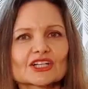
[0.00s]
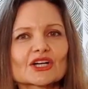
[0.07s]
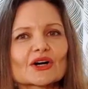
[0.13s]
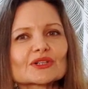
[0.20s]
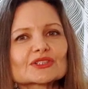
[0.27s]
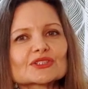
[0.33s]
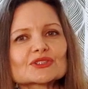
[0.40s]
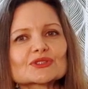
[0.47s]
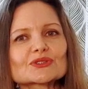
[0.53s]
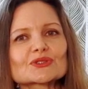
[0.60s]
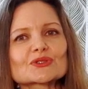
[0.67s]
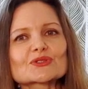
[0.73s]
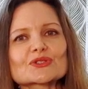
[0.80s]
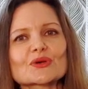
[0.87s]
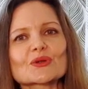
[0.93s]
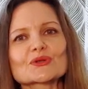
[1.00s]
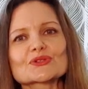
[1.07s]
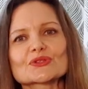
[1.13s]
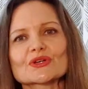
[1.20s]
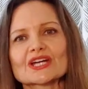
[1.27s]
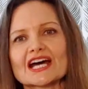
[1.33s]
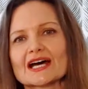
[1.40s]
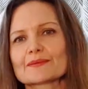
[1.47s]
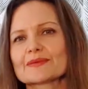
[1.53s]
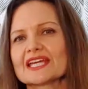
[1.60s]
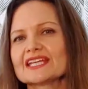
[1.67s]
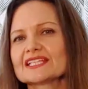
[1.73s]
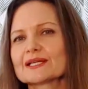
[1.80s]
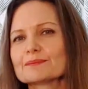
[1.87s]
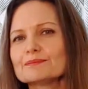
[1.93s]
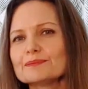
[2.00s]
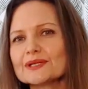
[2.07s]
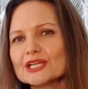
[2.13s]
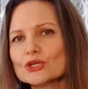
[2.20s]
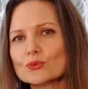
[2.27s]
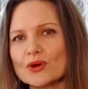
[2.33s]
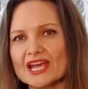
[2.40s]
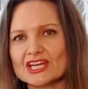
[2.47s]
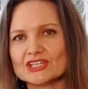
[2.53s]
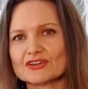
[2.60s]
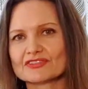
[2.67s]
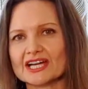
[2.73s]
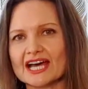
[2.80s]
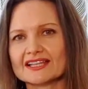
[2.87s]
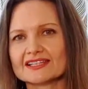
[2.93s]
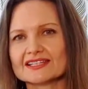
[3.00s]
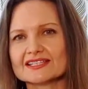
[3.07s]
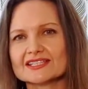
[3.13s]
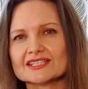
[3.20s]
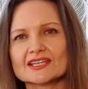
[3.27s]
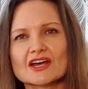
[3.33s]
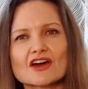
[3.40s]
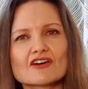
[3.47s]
Goldendoodles also come in a big range of colours,